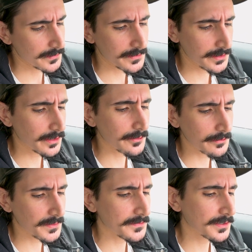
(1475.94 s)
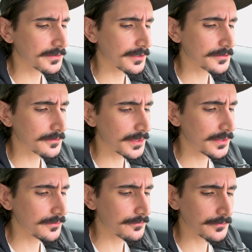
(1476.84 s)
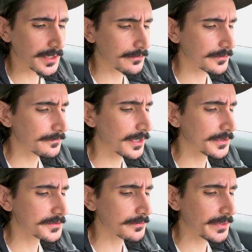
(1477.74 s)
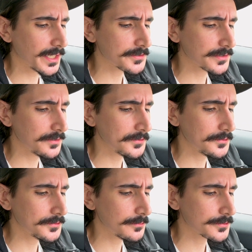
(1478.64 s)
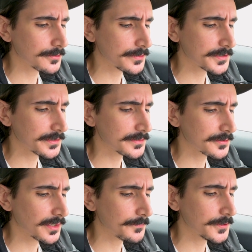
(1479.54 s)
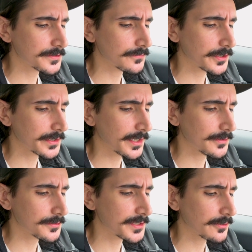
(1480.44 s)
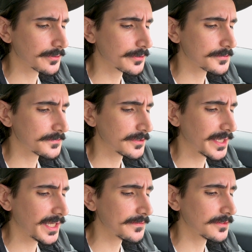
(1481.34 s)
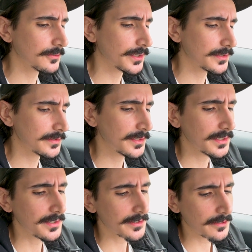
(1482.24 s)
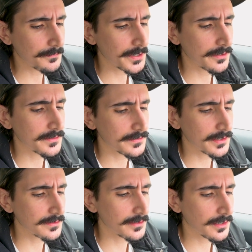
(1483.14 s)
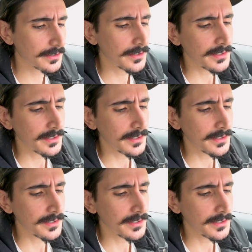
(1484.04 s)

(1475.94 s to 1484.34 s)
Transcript: The algorithm that TikTok has created and refined is unmatched, and even YouTube Shorts and Instagram Reels and whatnot. Those algorithms feel antiquated compared to TikTok.